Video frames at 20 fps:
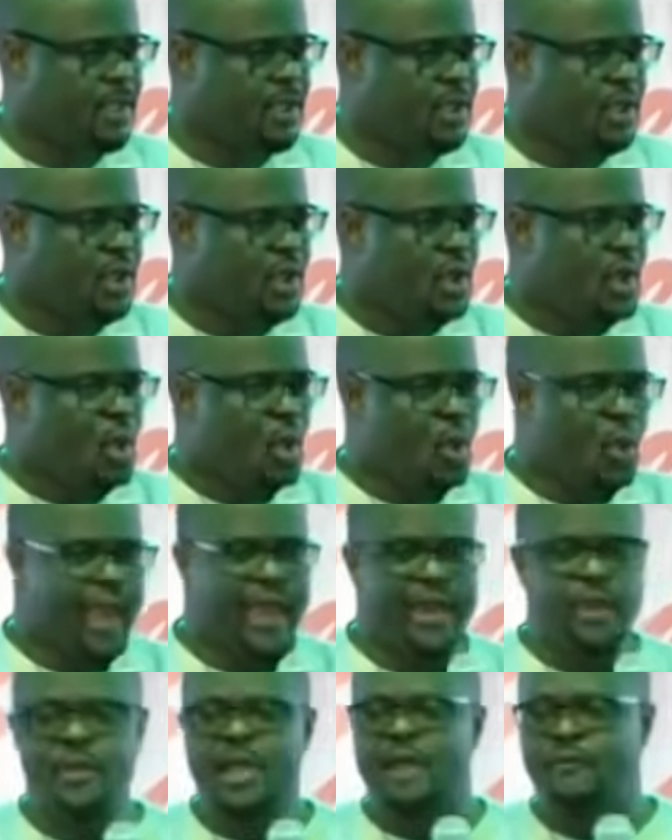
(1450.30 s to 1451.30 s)
When we have
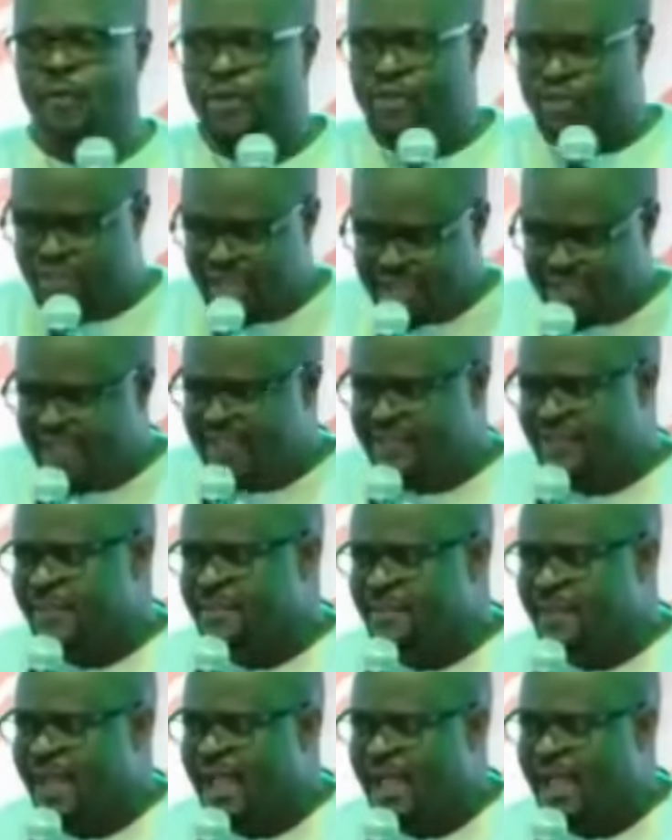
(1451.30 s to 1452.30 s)
got chickens in
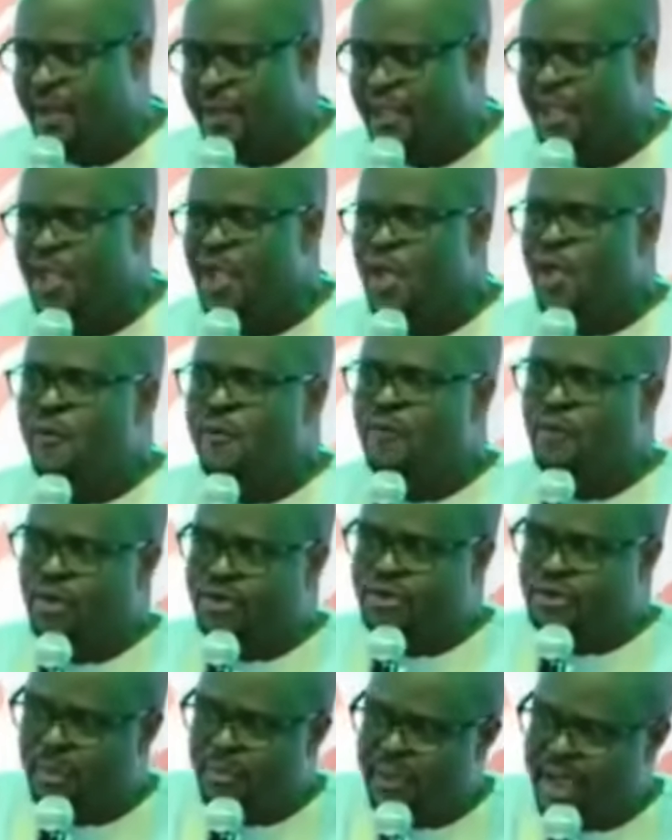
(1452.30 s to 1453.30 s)
Malawi, we've got
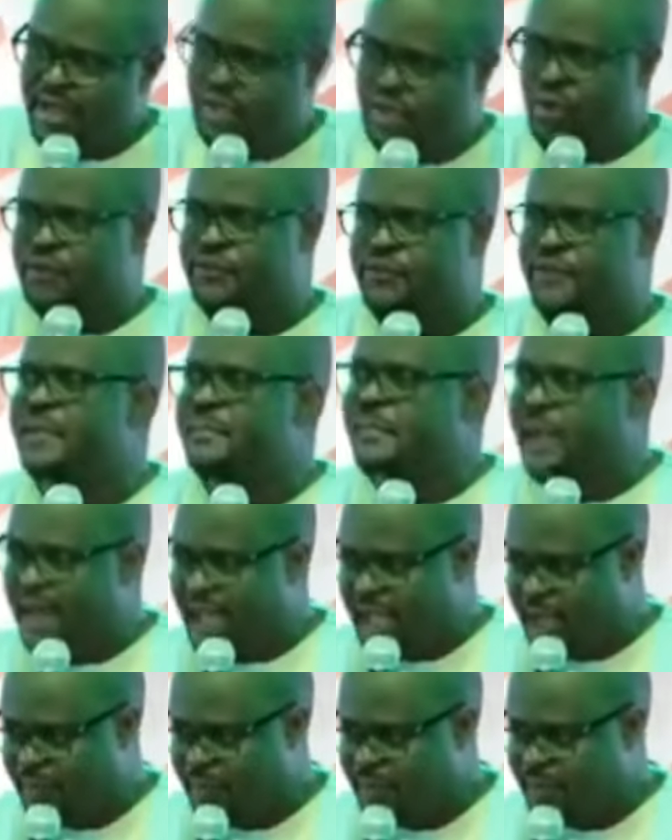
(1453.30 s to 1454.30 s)
tomatoes in Malawi,
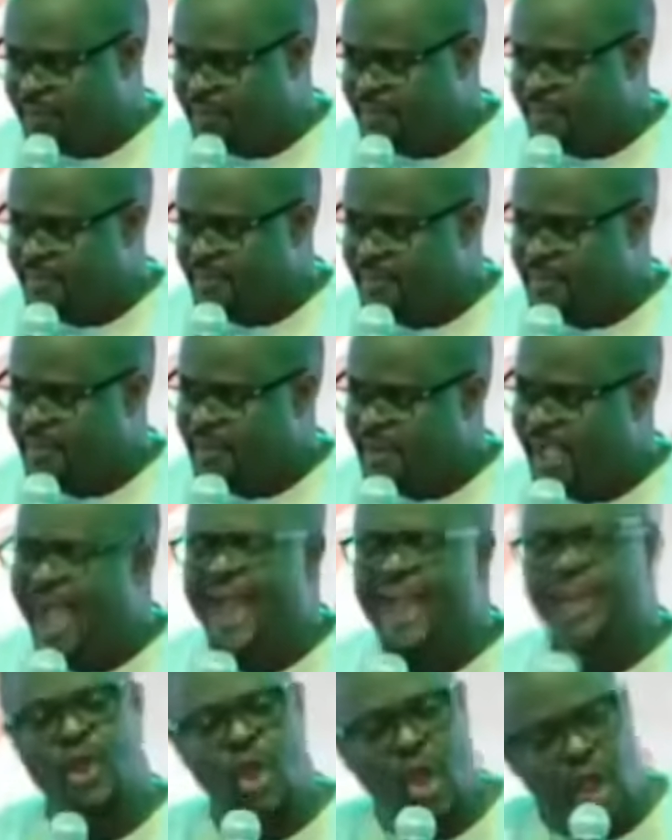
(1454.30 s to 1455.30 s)
and the
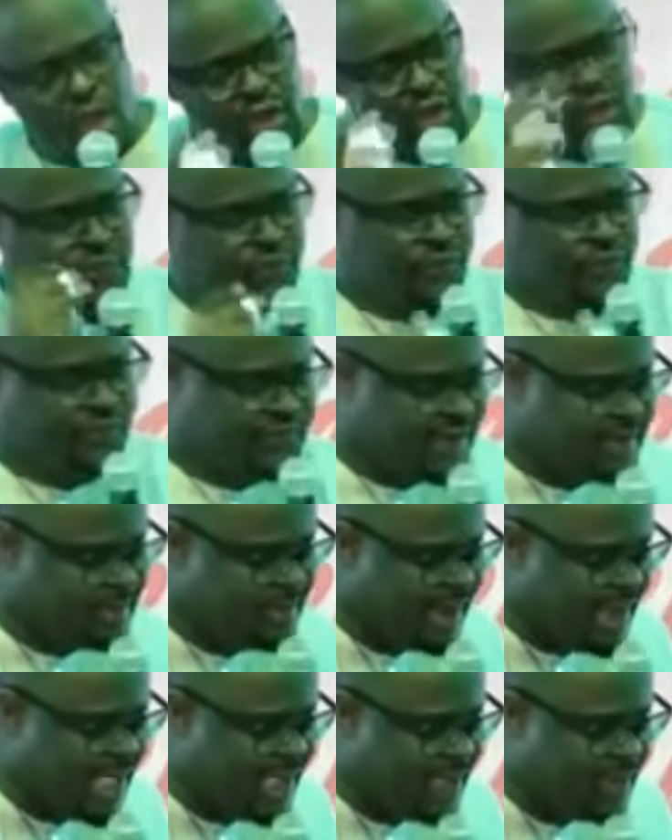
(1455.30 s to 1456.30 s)
onions in
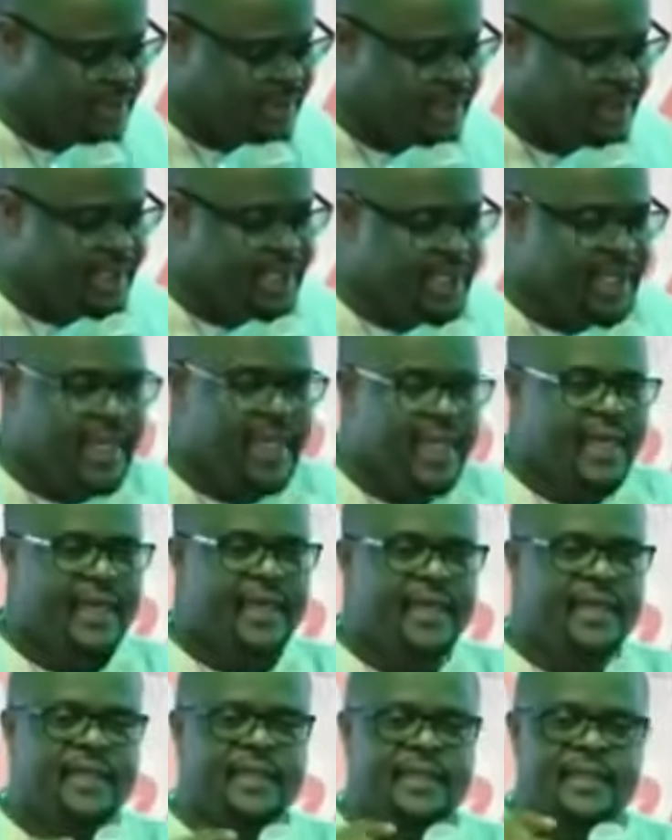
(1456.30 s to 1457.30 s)
Malawi.
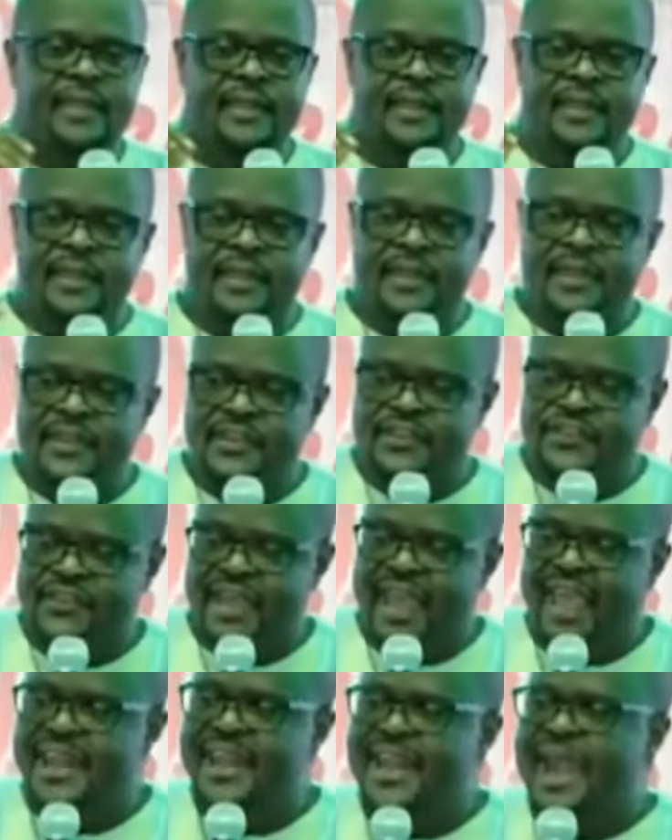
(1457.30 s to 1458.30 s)
He said
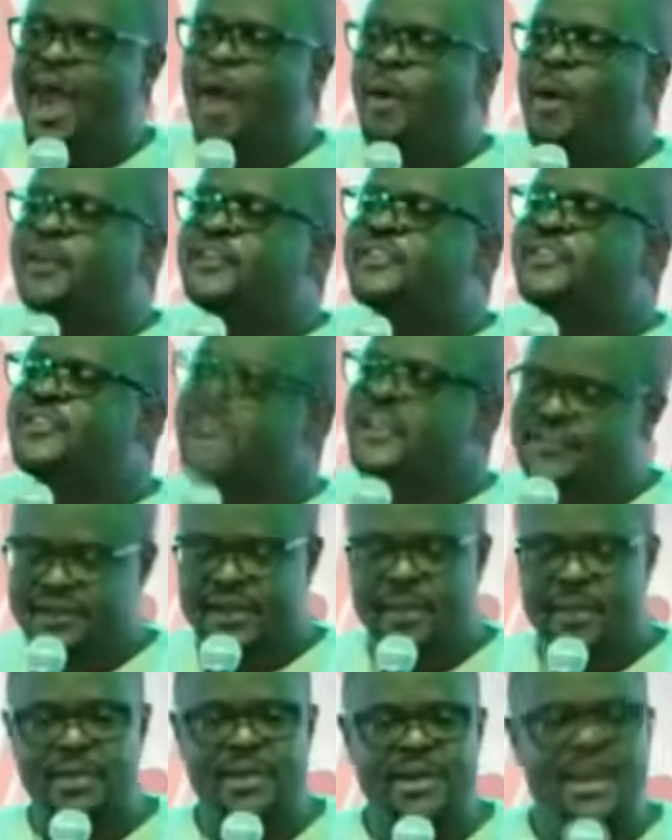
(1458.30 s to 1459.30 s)
our system
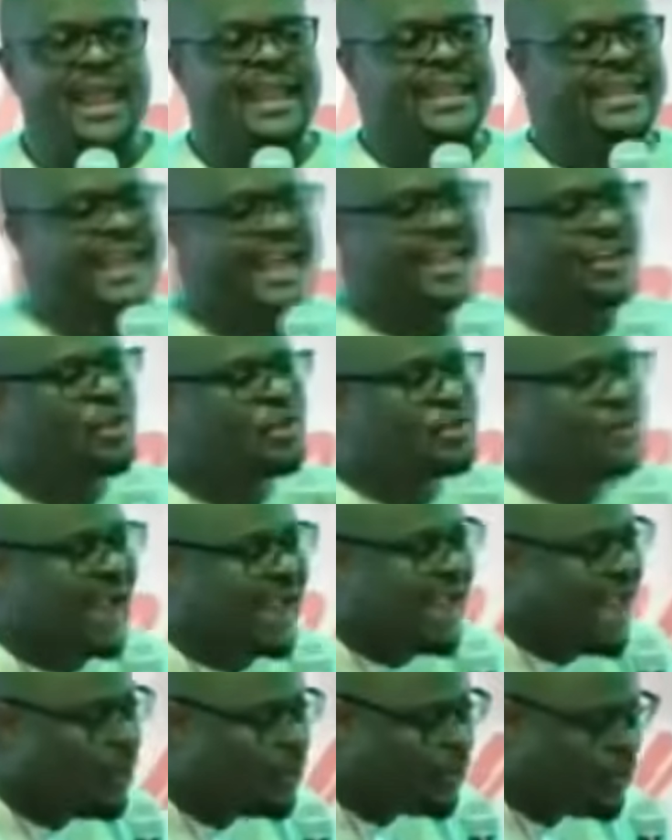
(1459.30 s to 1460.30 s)
does not allow
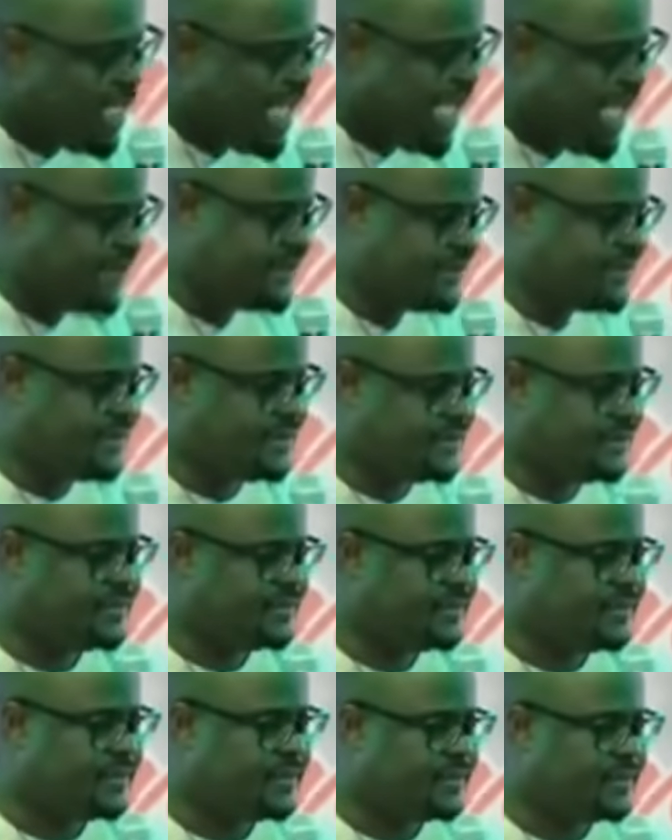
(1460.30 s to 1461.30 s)
that.
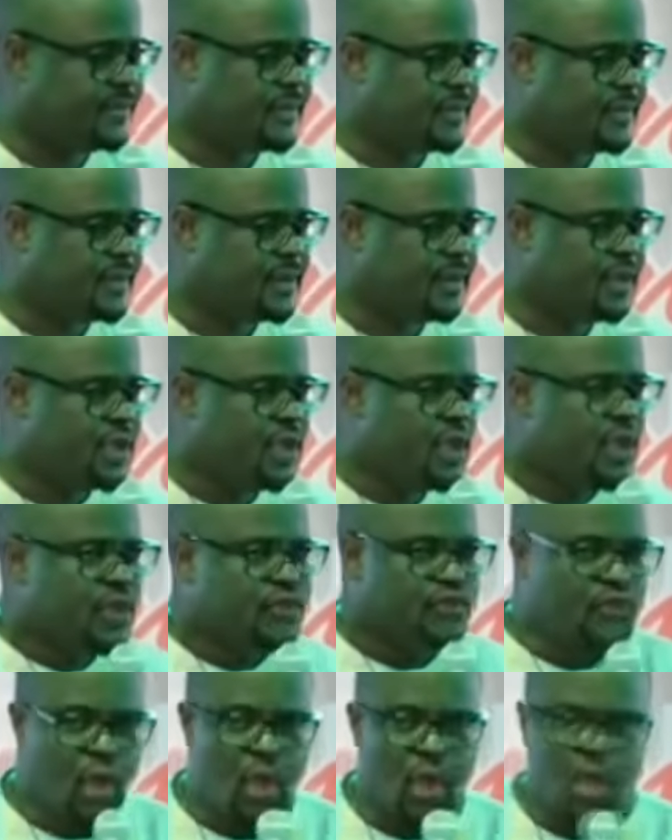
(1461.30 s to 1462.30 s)

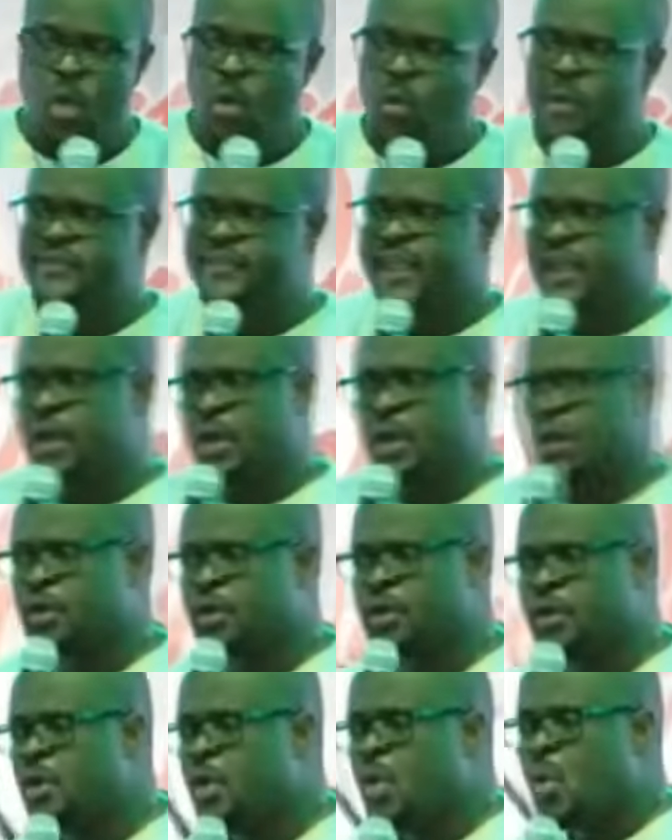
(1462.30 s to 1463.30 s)
So we said, no,
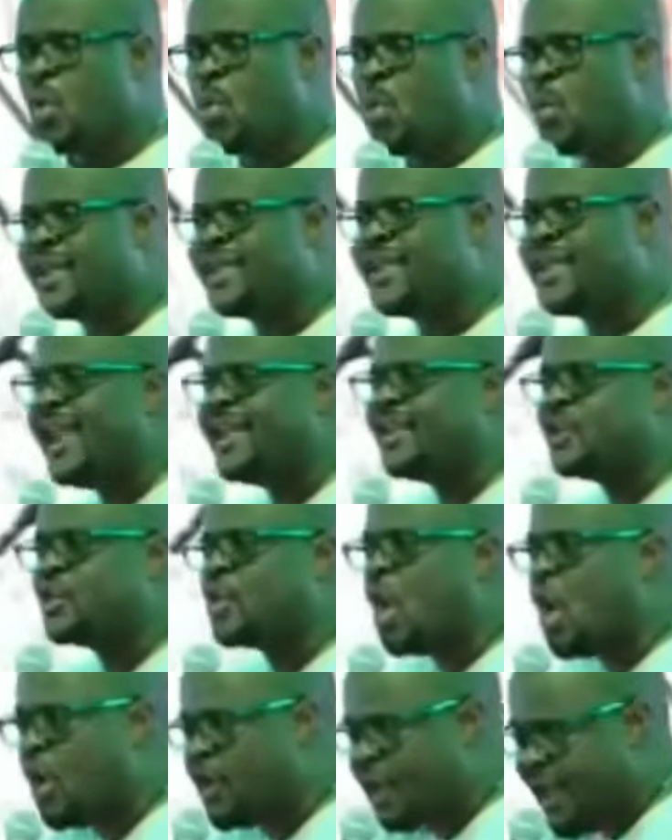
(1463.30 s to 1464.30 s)
we can't go on
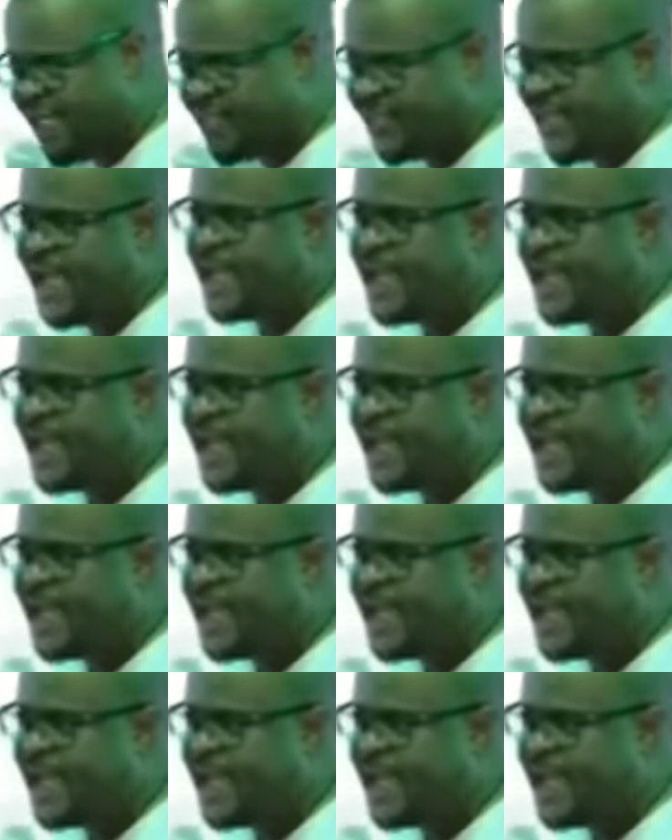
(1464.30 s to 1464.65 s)
like that.